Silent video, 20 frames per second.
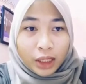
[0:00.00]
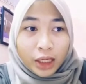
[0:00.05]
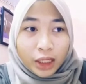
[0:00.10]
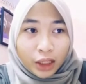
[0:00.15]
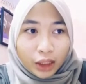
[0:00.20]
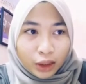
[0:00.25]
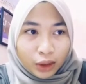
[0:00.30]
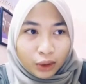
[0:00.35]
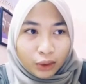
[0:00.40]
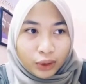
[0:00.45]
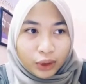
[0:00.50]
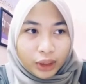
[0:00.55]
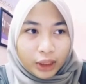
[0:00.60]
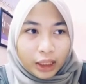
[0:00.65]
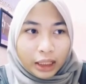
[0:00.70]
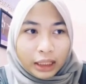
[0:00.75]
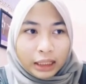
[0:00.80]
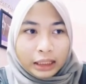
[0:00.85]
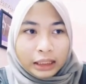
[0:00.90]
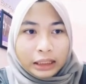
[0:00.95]
include
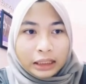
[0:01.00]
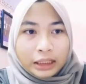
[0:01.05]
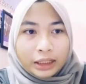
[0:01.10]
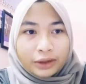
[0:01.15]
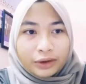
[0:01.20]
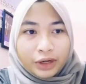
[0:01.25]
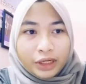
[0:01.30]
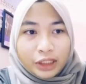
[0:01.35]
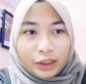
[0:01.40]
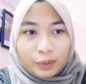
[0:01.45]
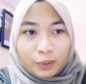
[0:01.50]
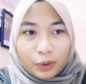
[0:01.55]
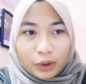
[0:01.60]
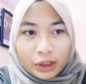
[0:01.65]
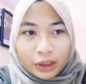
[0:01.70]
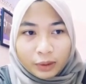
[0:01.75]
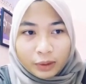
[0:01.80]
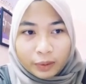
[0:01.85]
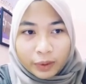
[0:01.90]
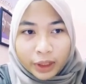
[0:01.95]

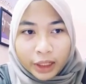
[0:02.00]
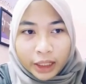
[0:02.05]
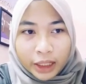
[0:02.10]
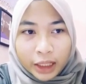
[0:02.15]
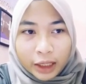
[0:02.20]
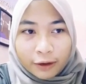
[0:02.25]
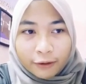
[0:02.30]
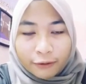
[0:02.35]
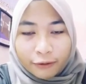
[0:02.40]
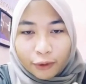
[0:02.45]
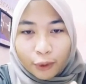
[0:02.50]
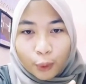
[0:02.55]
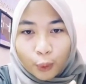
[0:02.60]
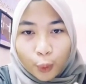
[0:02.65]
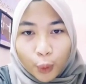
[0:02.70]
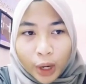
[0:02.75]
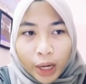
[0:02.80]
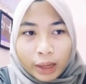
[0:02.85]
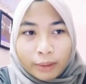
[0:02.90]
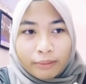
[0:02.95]
responsibility from
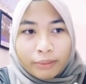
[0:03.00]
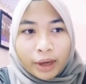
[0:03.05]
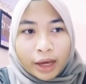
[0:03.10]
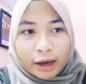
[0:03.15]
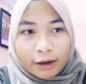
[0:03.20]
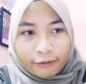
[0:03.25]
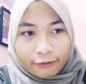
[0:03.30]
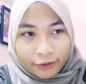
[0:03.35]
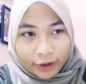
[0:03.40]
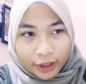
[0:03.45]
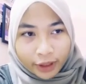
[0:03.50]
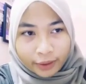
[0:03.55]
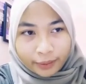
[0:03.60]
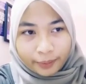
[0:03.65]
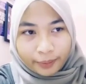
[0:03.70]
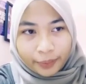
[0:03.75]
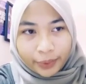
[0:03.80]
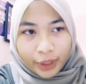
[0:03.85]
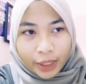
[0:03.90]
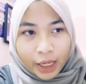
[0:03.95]
one behavior,
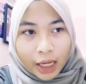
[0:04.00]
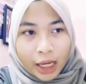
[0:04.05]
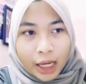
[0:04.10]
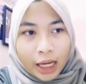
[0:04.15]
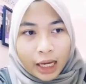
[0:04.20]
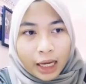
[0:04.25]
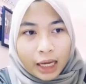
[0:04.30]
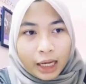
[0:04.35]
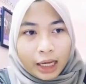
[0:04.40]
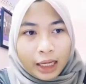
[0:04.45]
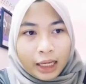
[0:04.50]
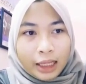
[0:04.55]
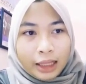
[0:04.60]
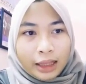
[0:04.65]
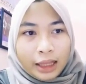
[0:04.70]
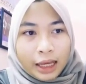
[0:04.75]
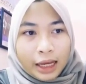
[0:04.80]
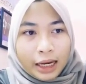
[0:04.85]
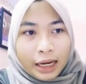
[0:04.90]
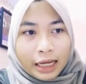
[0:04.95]
and
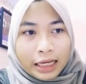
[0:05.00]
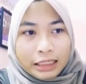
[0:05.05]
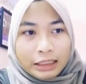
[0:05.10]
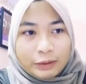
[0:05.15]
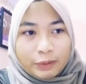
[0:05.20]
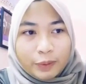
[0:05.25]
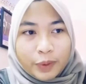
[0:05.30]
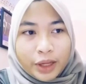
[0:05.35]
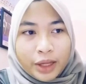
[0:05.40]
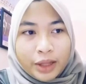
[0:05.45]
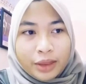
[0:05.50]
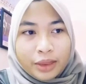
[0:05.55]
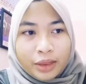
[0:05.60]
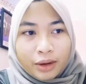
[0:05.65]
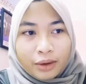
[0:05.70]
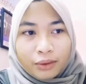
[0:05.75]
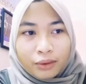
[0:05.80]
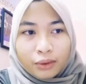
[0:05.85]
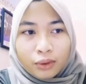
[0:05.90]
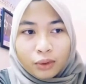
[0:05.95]
that explain
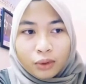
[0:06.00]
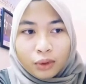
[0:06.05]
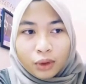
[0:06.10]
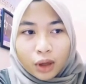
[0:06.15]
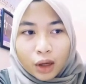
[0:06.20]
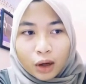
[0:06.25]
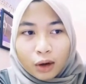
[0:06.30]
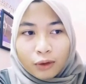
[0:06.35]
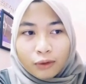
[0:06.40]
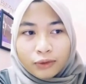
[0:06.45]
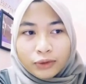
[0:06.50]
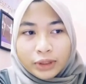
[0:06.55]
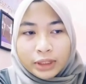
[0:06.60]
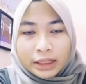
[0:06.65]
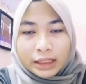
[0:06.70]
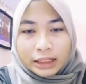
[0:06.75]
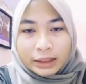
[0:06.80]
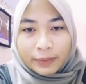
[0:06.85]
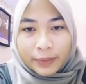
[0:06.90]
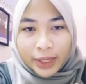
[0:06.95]
the role of
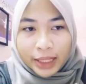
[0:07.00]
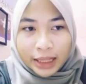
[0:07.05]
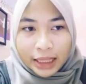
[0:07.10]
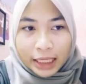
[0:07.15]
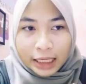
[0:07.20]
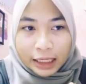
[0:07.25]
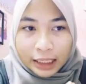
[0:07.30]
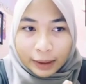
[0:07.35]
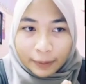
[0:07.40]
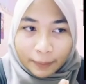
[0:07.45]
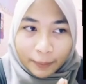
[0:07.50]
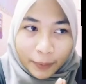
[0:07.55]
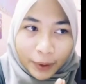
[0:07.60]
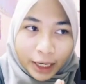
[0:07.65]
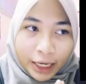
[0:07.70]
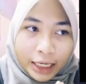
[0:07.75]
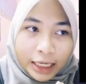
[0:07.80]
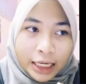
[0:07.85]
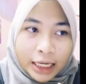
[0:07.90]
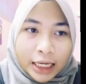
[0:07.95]
systematic
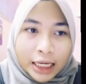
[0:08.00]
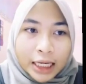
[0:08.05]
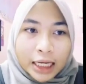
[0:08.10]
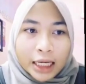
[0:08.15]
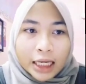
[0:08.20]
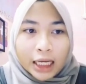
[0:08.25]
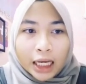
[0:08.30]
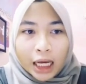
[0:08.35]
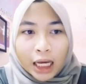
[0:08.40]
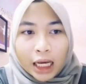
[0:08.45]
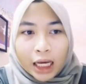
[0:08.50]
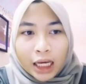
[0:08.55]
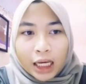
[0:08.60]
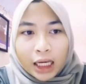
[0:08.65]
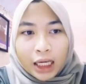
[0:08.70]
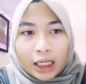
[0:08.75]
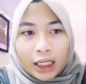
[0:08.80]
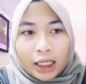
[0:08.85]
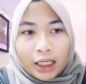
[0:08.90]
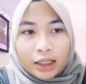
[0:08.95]
planning
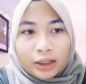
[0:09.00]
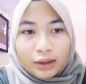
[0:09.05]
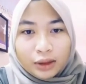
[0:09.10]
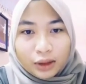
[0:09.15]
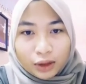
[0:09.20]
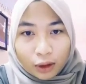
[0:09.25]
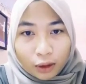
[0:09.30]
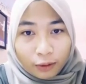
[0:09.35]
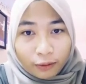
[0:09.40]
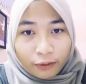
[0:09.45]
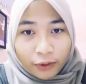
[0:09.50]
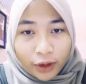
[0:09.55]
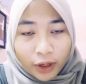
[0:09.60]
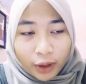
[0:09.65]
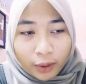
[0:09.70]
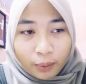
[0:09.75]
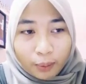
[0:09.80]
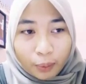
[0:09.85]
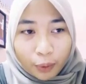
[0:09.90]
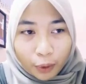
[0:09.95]
in
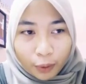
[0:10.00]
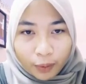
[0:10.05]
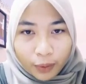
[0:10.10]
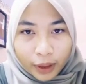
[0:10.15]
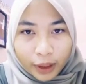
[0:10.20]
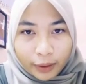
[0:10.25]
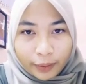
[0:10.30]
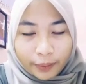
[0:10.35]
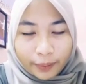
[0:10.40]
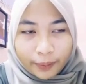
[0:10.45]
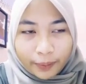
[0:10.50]
solving problem.